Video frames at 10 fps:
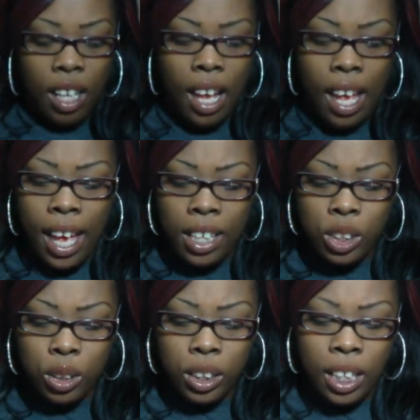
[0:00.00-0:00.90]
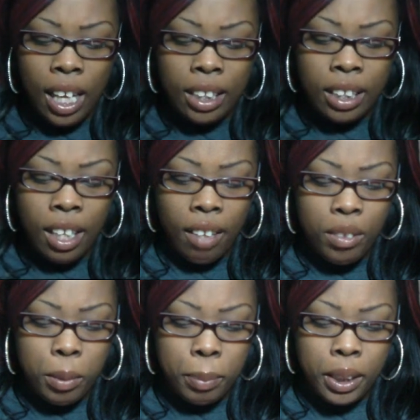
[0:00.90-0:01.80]
And I actually, I
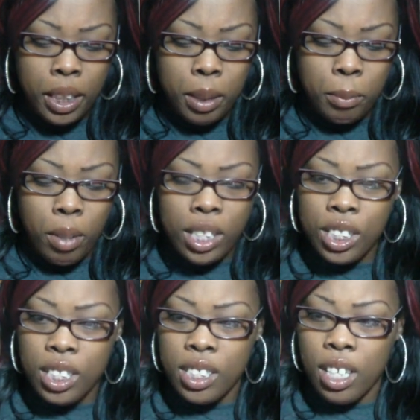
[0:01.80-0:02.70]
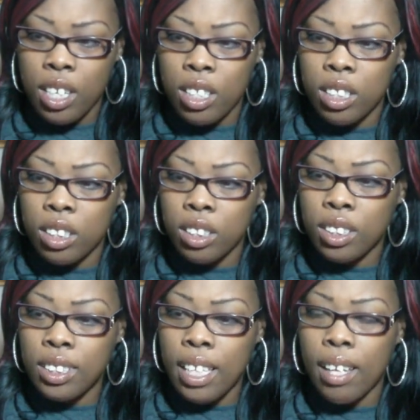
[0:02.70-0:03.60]
love the blending brush because they're
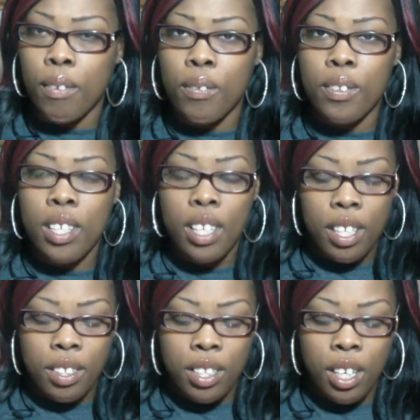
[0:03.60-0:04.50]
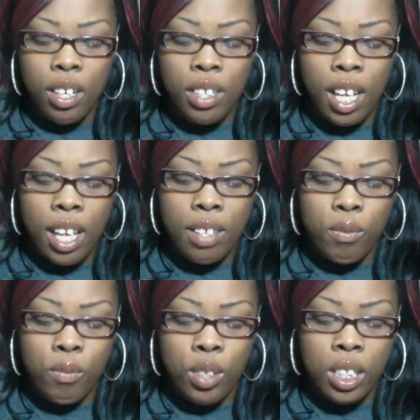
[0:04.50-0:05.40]
stiff. They're not
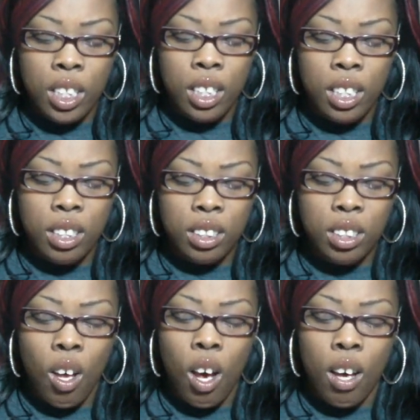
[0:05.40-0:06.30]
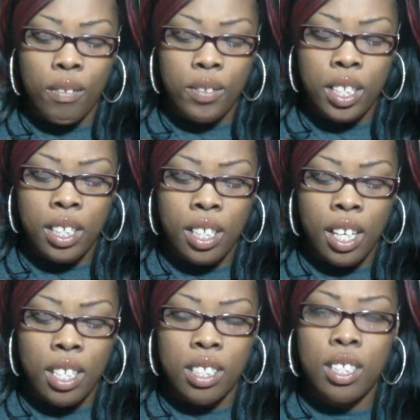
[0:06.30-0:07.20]
really soft and
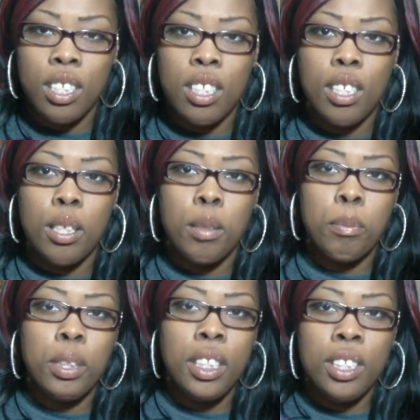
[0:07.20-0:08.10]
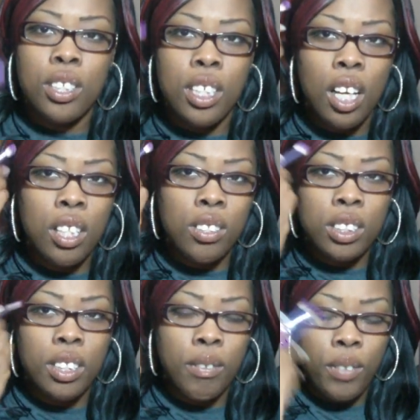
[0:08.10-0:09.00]
they blend your
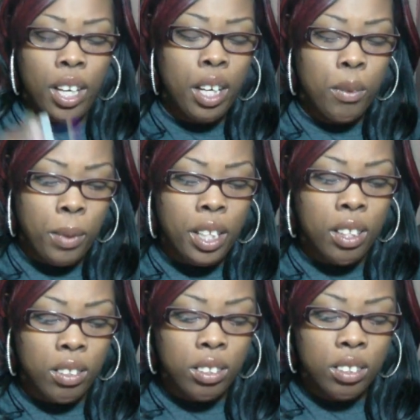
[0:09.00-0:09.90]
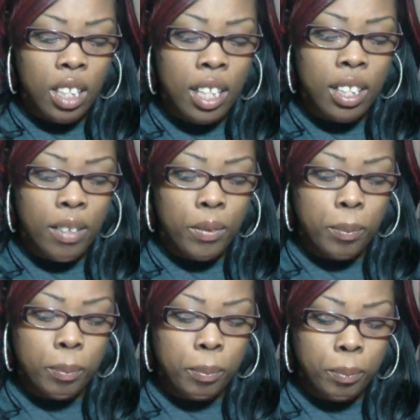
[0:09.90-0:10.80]
colors in very well. I love
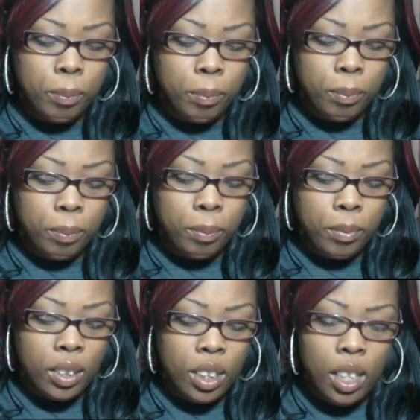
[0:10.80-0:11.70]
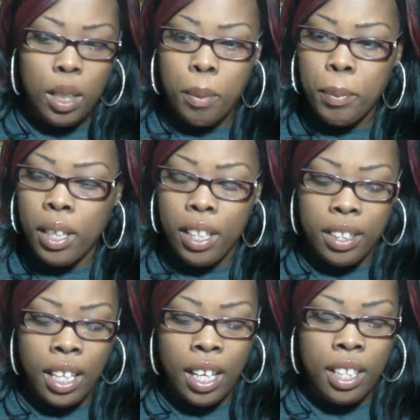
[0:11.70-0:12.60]
them.
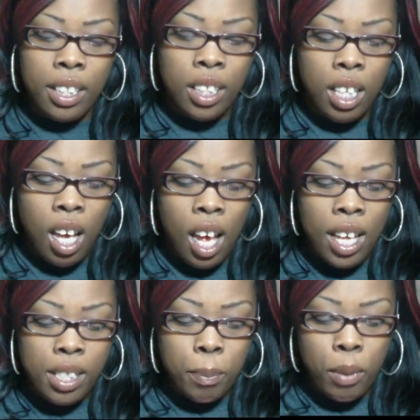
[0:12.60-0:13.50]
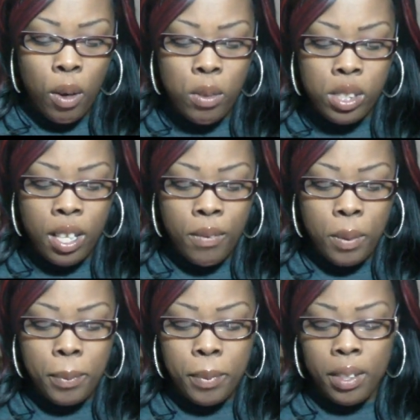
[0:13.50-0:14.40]
But they, the con, the pros of
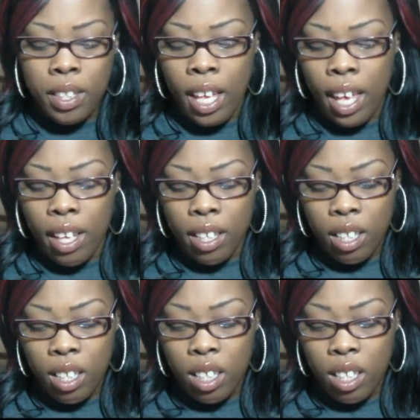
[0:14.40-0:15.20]
them that